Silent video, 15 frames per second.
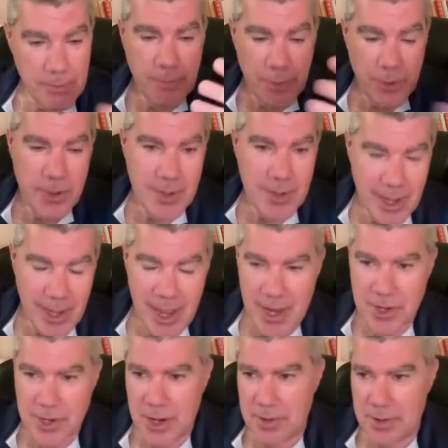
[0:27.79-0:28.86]
puts the
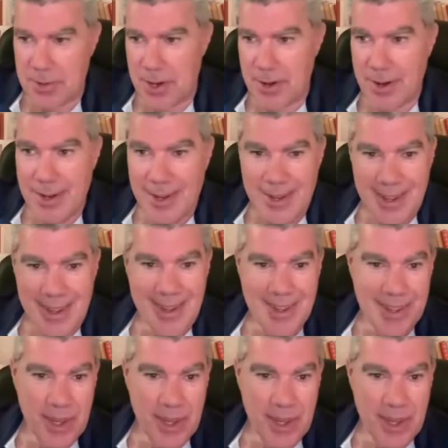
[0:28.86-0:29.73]
cash out there is